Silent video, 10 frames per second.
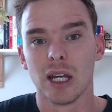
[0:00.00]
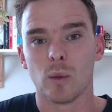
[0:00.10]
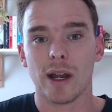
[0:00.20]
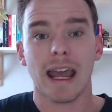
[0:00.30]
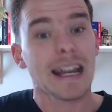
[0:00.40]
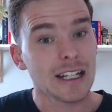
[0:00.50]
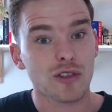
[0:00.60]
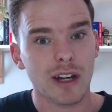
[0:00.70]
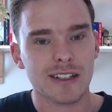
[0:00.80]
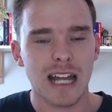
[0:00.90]
when Haley's
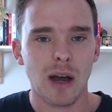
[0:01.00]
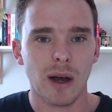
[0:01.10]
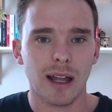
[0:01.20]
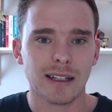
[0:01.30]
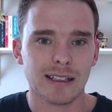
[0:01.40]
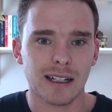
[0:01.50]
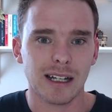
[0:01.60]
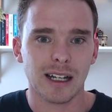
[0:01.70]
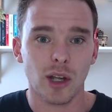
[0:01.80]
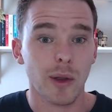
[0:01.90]
stressed out and
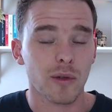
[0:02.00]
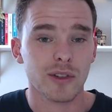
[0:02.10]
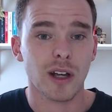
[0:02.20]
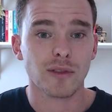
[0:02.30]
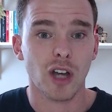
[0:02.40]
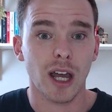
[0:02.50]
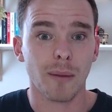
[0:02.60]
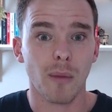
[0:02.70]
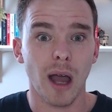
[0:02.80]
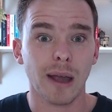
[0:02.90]
uh, going through a tough
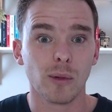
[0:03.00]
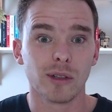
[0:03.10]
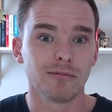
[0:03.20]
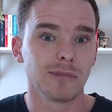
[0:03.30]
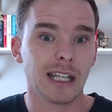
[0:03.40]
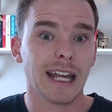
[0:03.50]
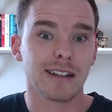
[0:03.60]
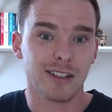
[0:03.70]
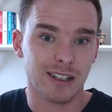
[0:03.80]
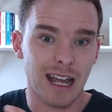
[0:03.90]
time, I would
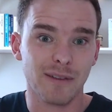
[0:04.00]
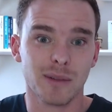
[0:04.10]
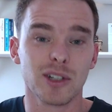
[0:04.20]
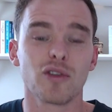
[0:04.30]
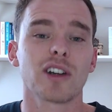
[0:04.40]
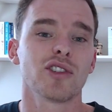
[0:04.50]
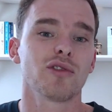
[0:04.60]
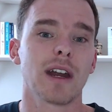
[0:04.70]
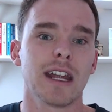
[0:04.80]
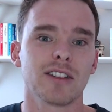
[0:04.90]
like to have some instructions
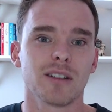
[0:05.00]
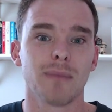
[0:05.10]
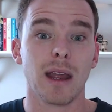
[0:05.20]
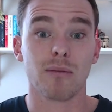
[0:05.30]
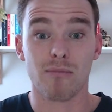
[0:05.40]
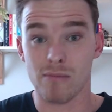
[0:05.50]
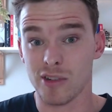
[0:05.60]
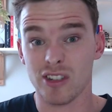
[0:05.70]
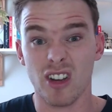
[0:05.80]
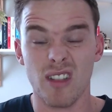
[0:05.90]
ready to make
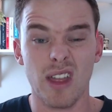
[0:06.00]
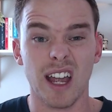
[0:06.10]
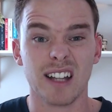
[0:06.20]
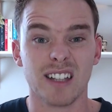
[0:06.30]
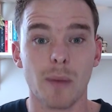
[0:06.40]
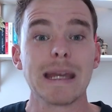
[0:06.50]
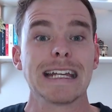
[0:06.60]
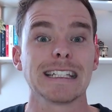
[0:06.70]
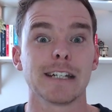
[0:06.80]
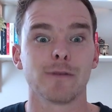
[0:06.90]
certain things a bit
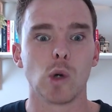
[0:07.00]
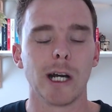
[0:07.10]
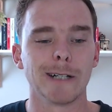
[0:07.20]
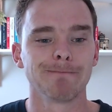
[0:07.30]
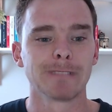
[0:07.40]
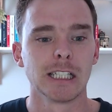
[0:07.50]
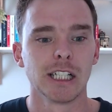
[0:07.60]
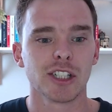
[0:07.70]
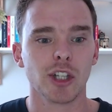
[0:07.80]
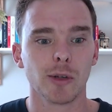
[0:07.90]
easier for her.
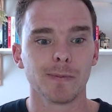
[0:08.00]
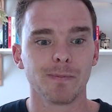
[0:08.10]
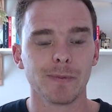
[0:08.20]
So